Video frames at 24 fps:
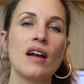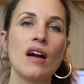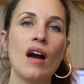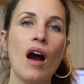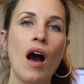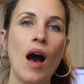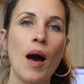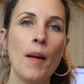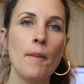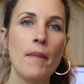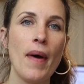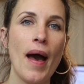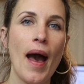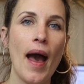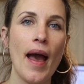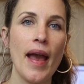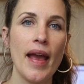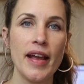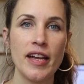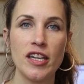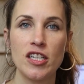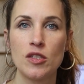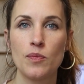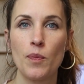combat
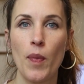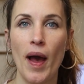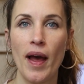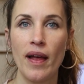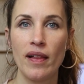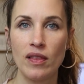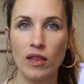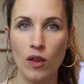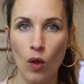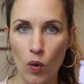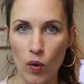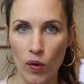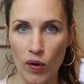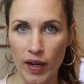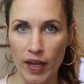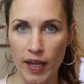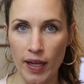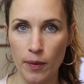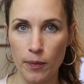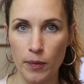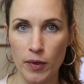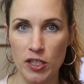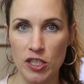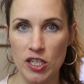H.
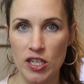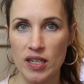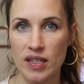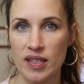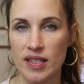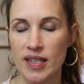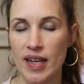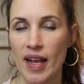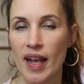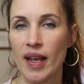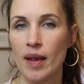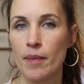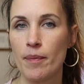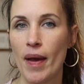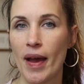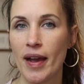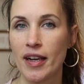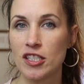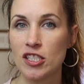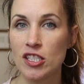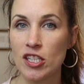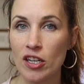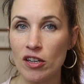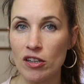pylori, which is a
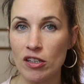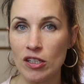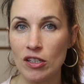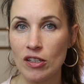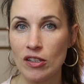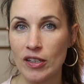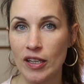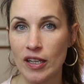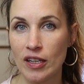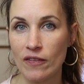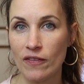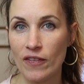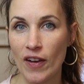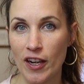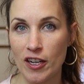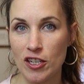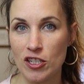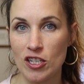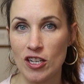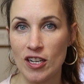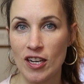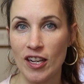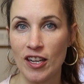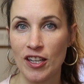bacterial
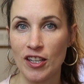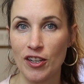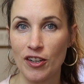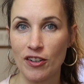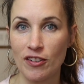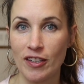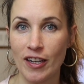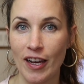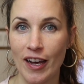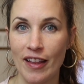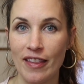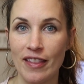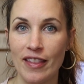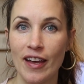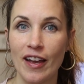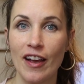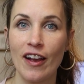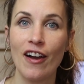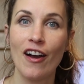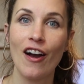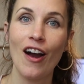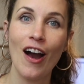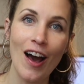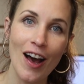infection in your gut that
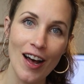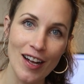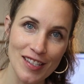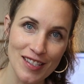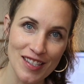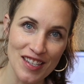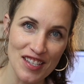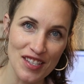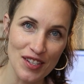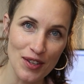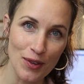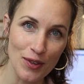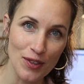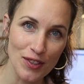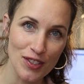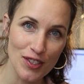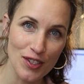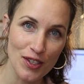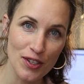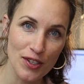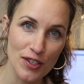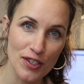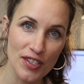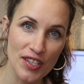causes
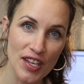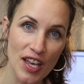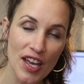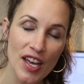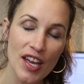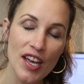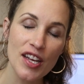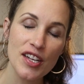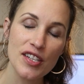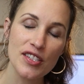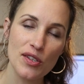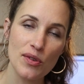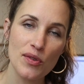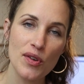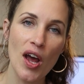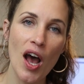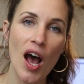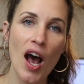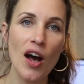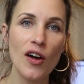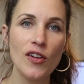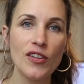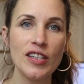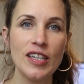ulcers. So
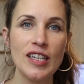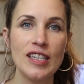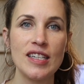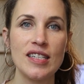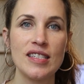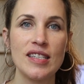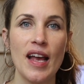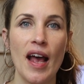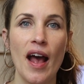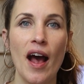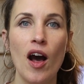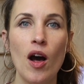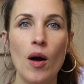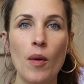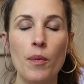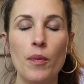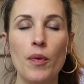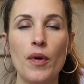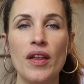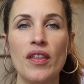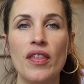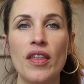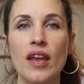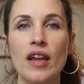not only does it help
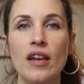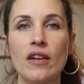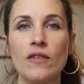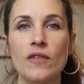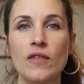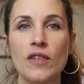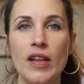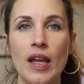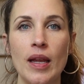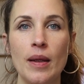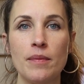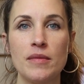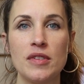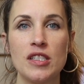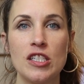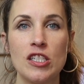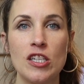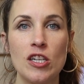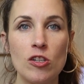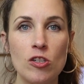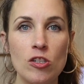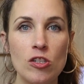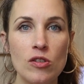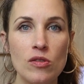with inflamed
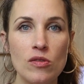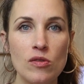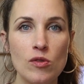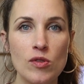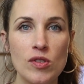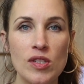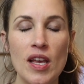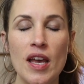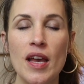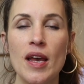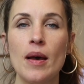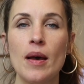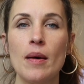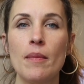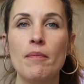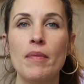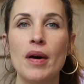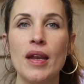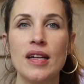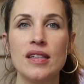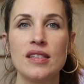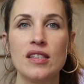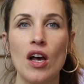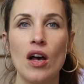tissues,
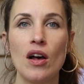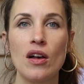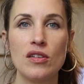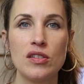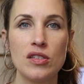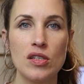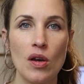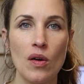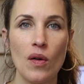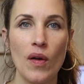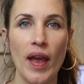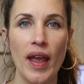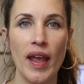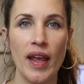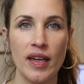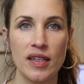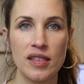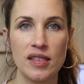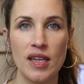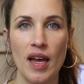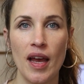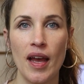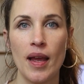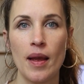but it's also
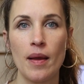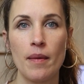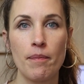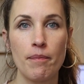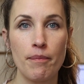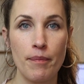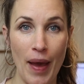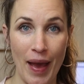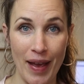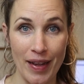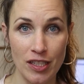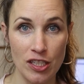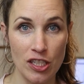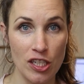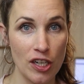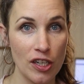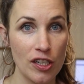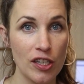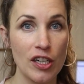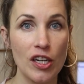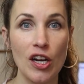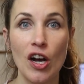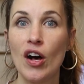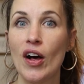
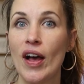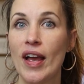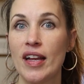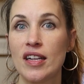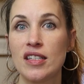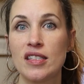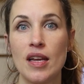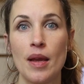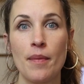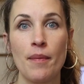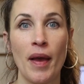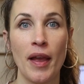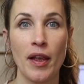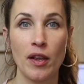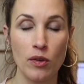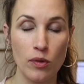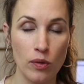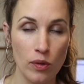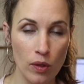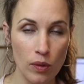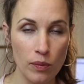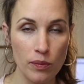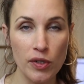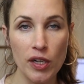antibacterial,
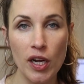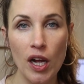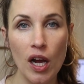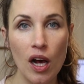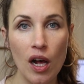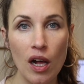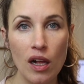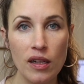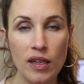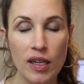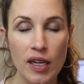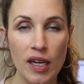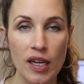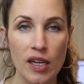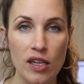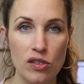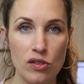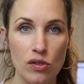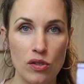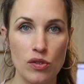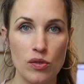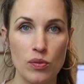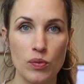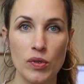antimicrobial.
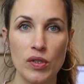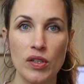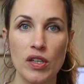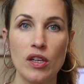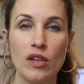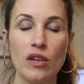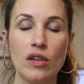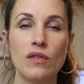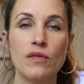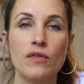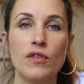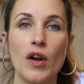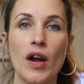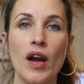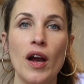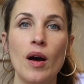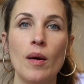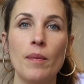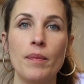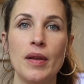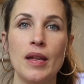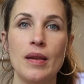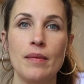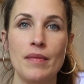So it's really good for
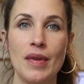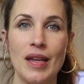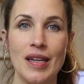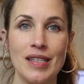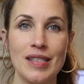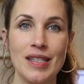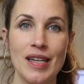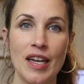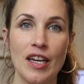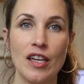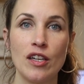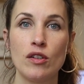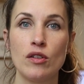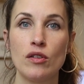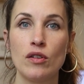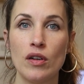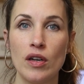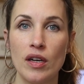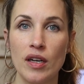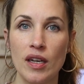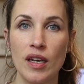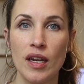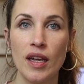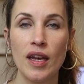helping maintain
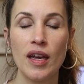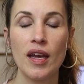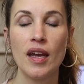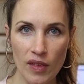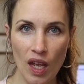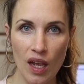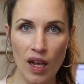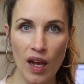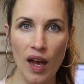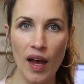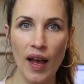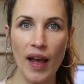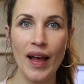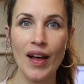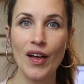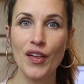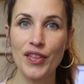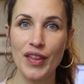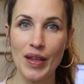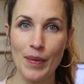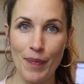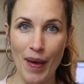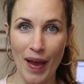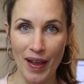good,
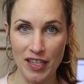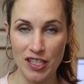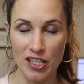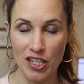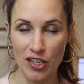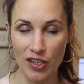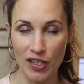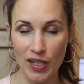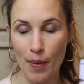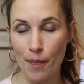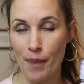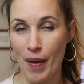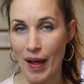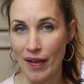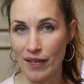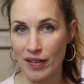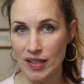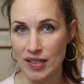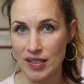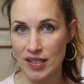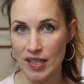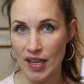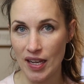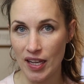healthy bacteria
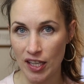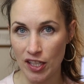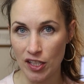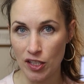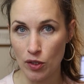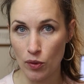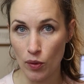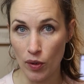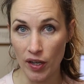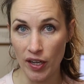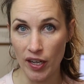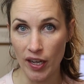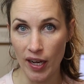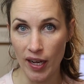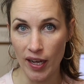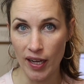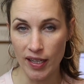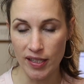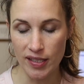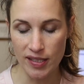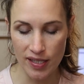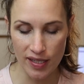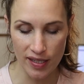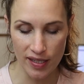balance in your gut.